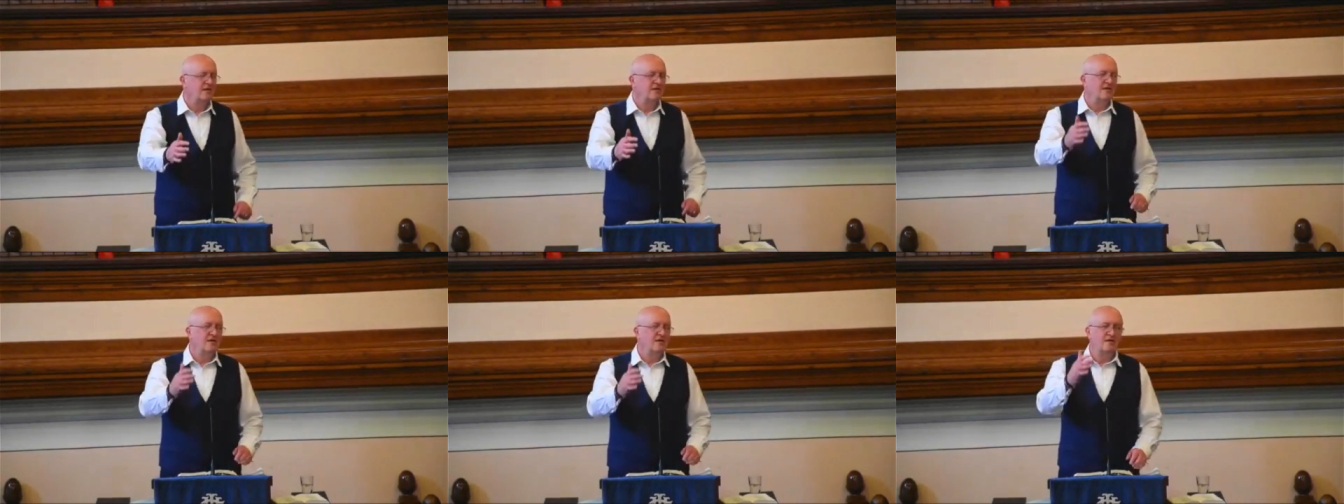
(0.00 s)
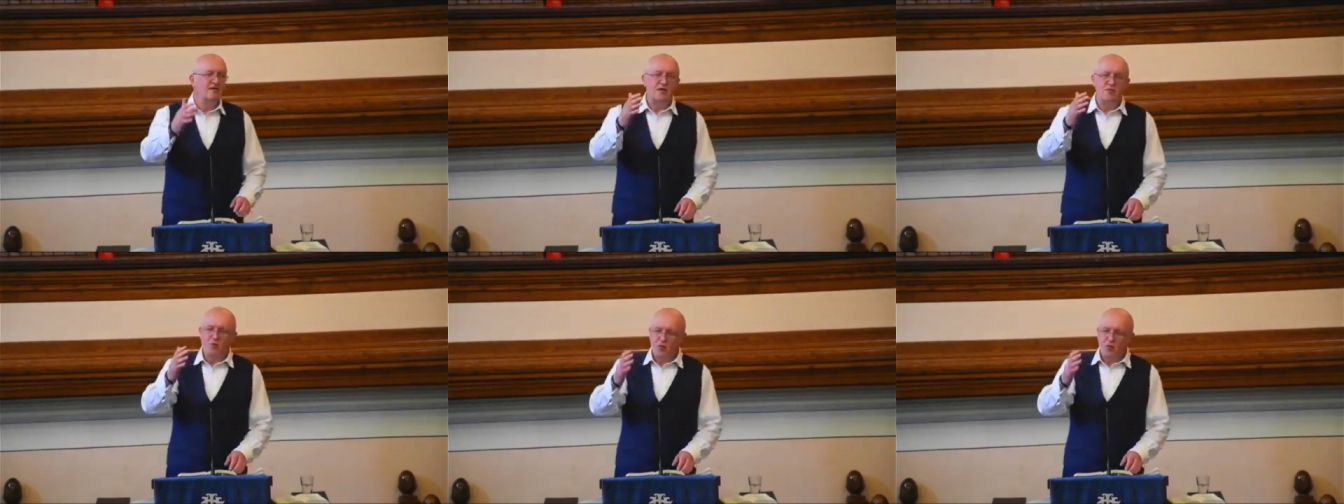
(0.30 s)

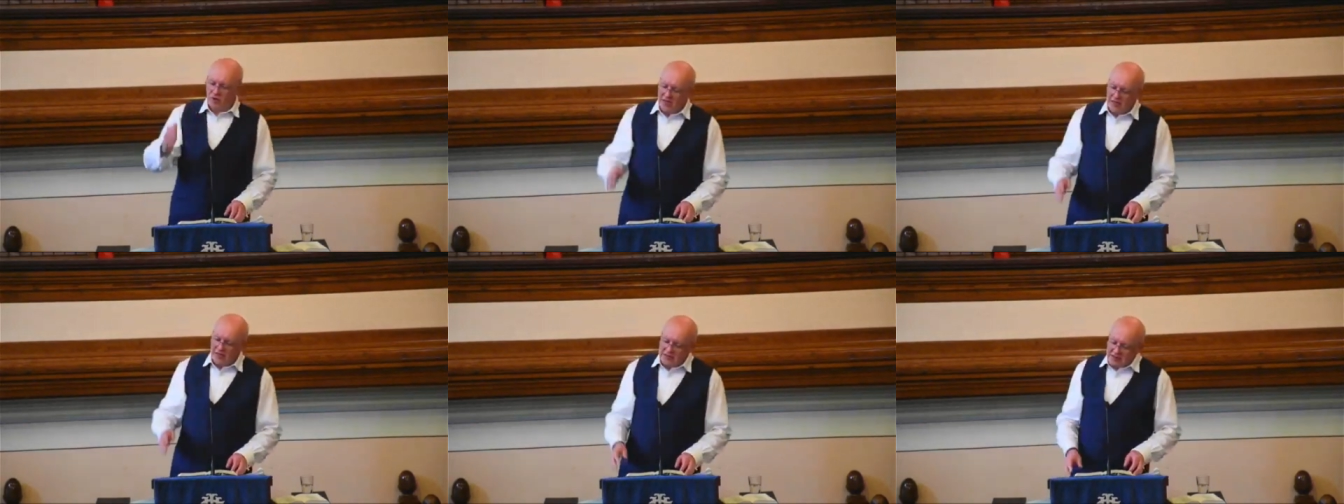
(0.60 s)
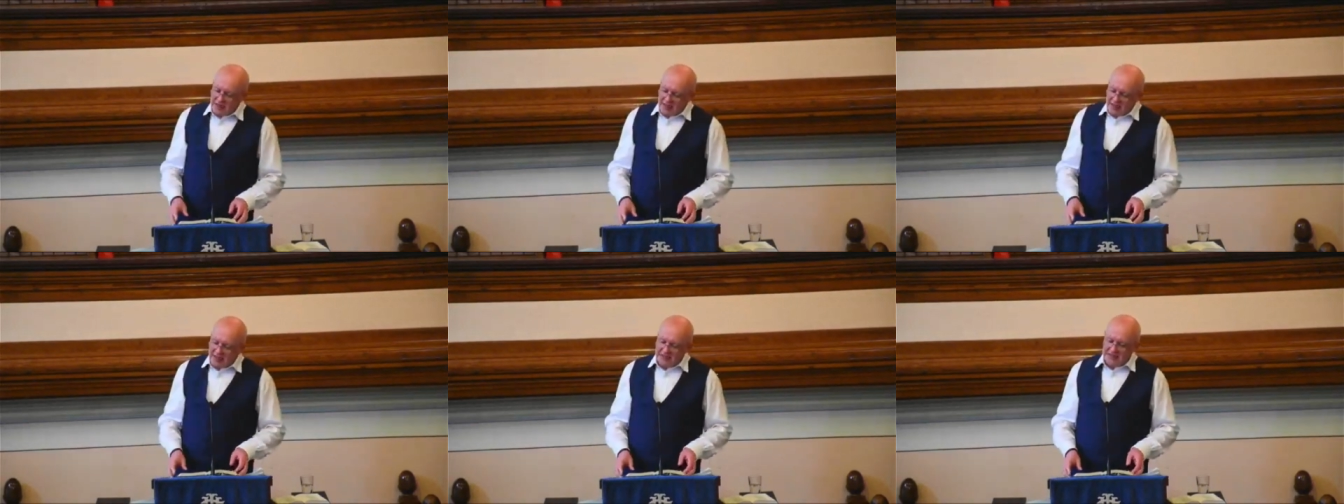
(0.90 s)
then what
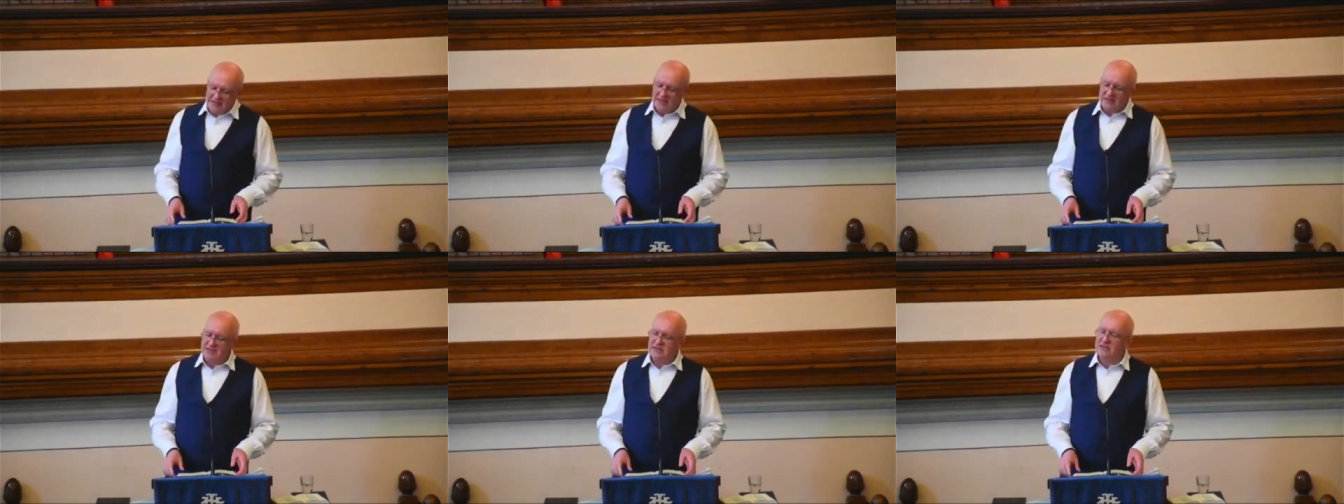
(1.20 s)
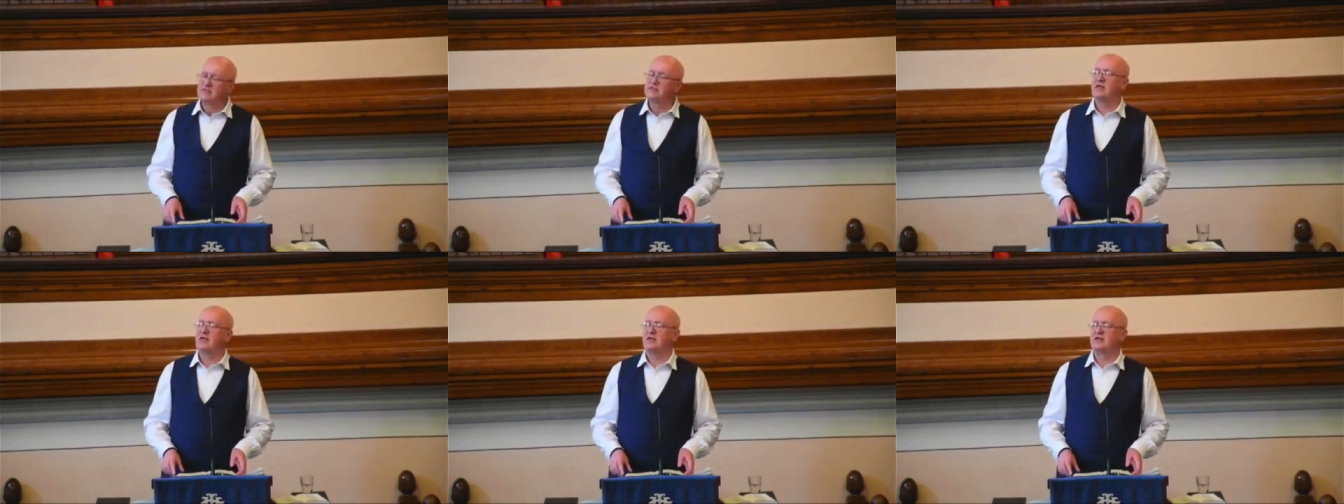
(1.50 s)
Isaiah does is
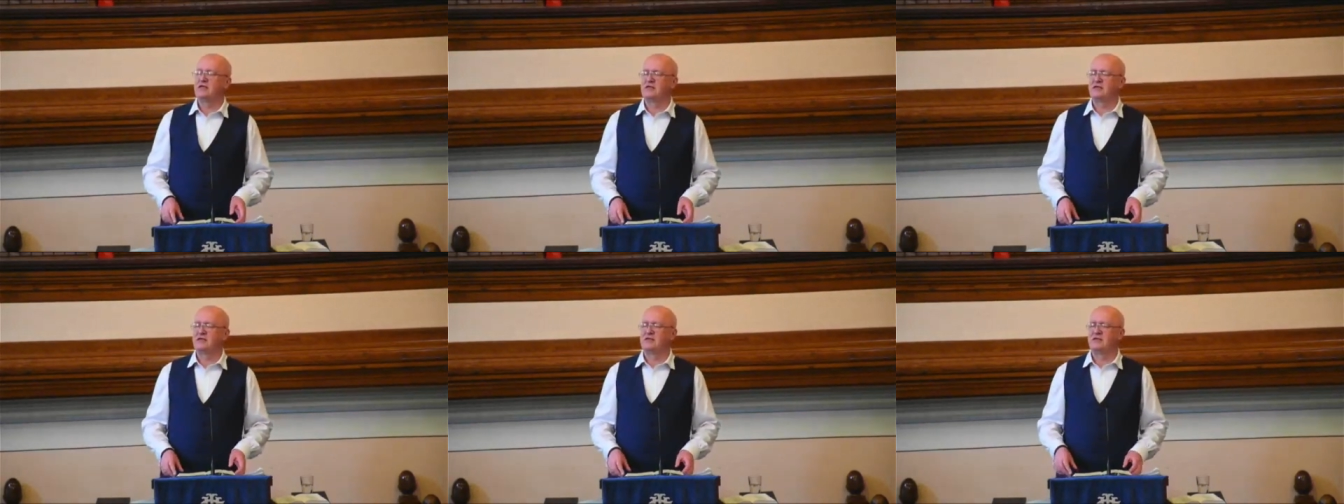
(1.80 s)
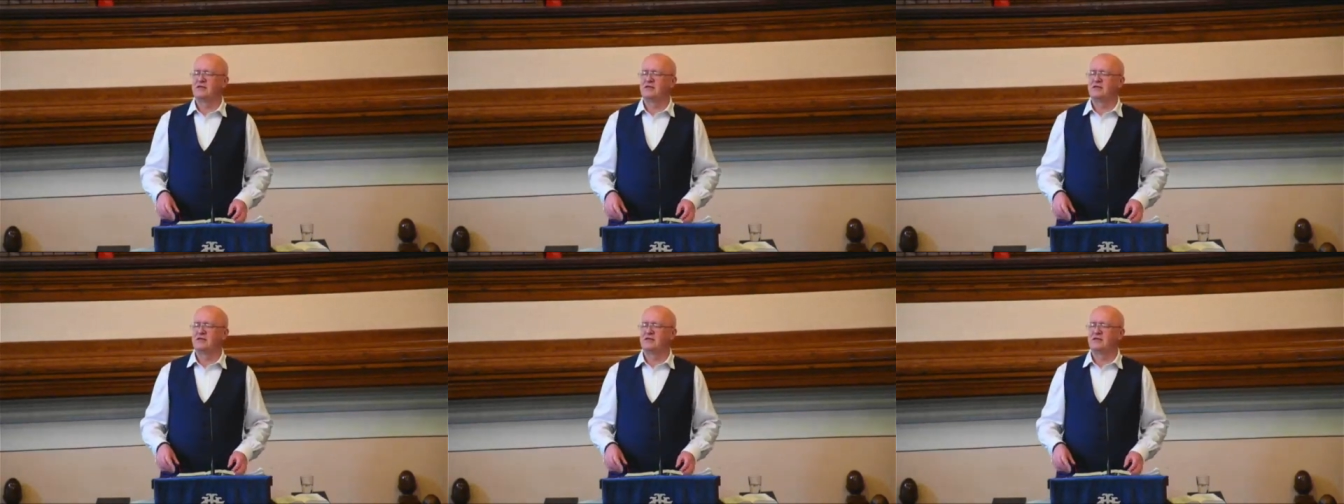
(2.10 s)
this